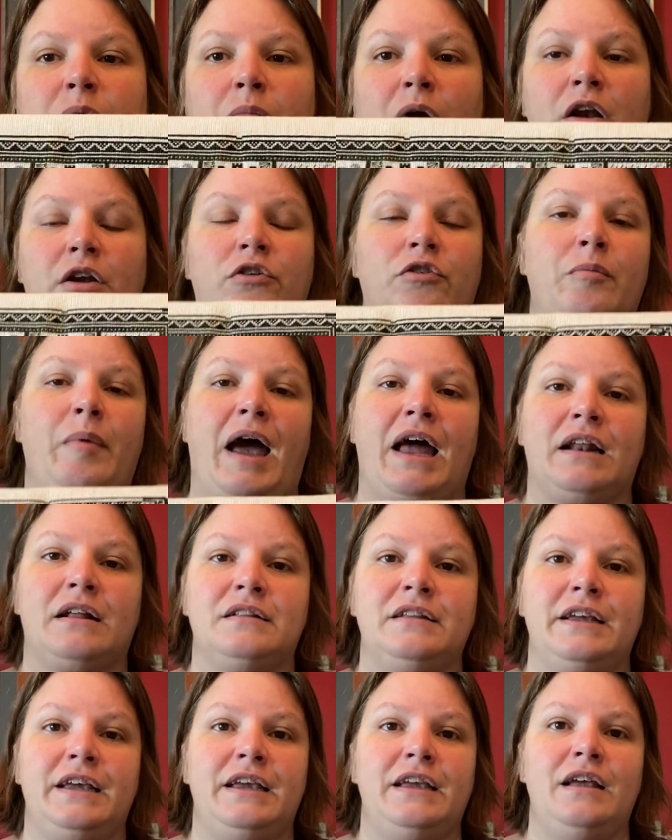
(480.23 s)

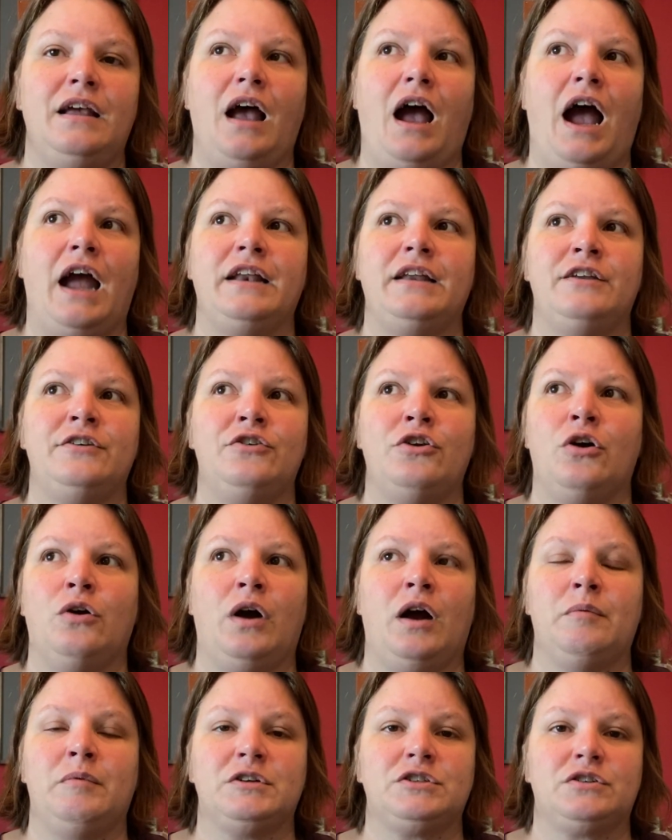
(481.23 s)
monochromatically. I didn't know
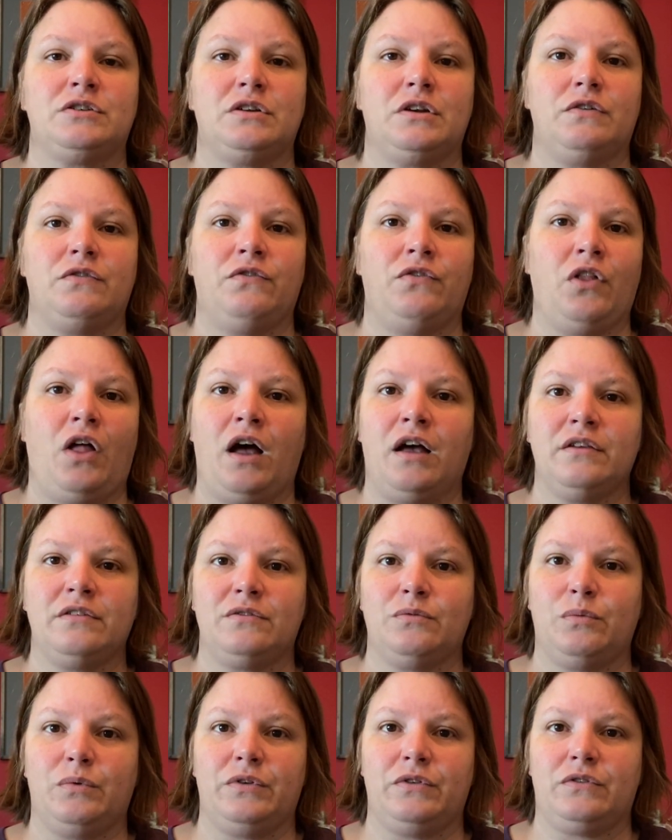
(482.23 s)
how much
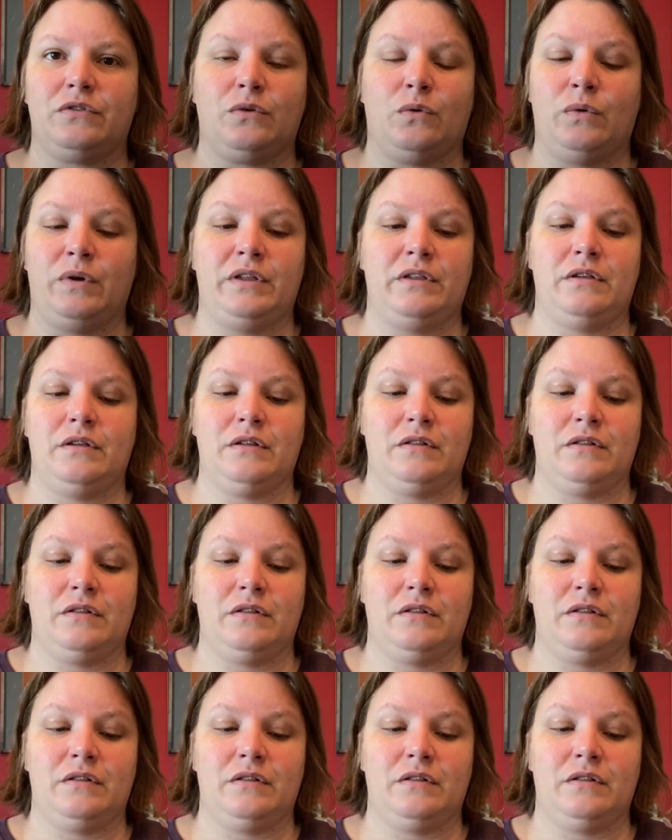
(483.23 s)
floss was going,